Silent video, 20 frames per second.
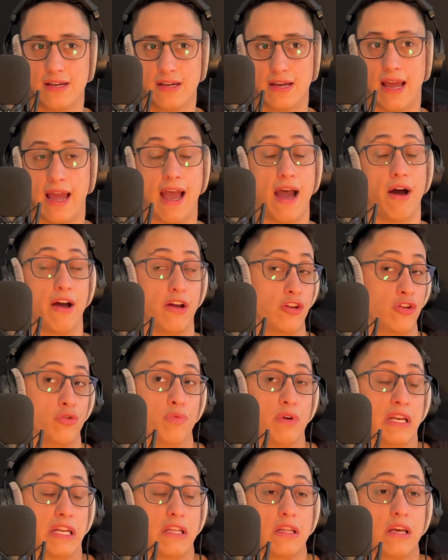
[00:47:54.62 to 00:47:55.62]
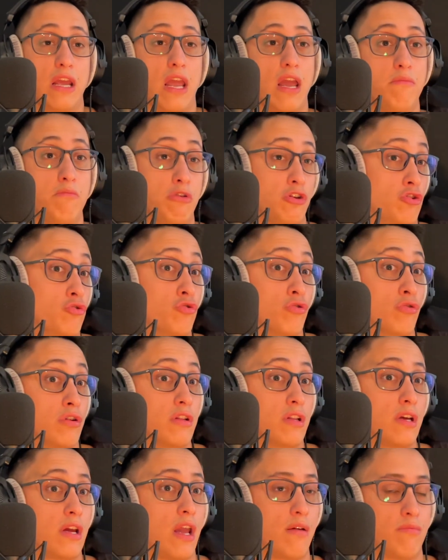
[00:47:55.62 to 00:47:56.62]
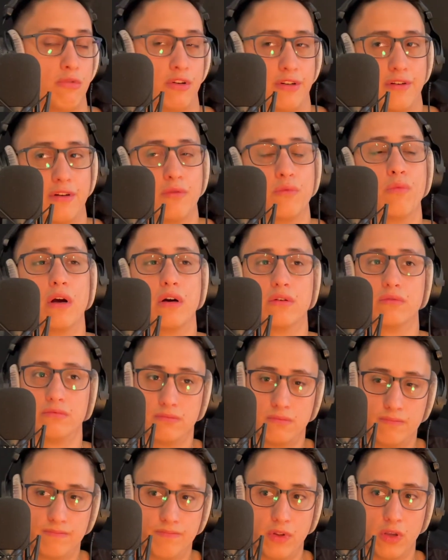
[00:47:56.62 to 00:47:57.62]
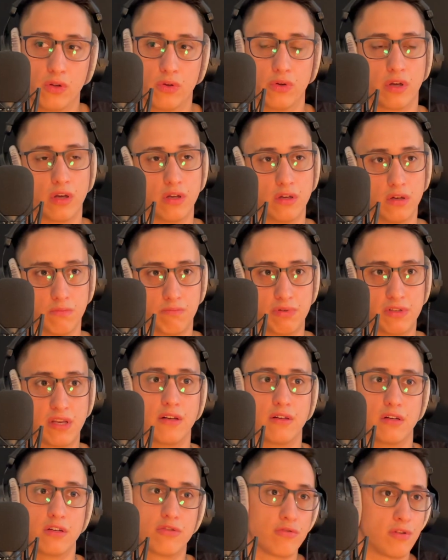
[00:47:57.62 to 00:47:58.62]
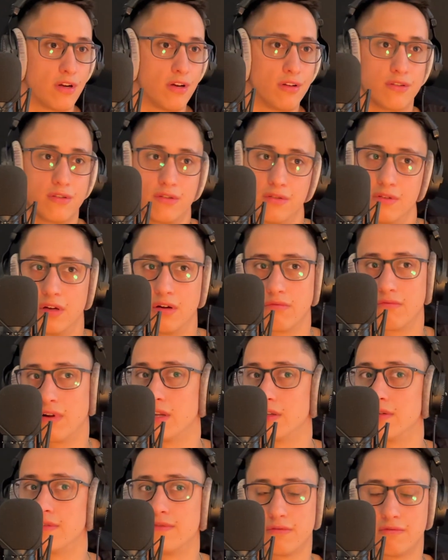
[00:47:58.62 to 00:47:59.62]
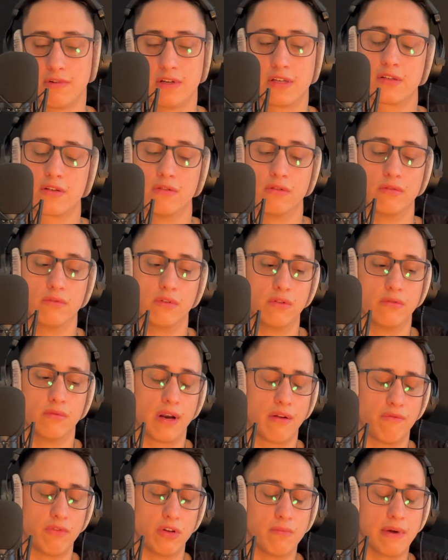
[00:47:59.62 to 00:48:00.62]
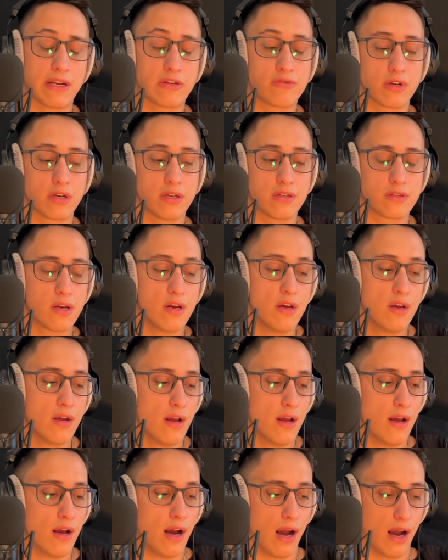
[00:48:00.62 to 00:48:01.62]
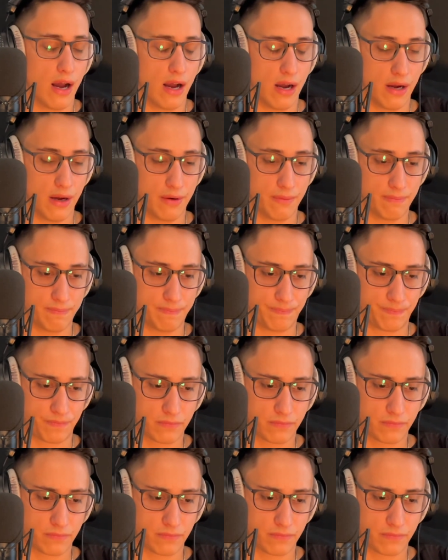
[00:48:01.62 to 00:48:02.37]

How are you winning the game? Are you good at the game? I don't know. Well, you look at your percentage returns, relative to risk or whatever your metric is. So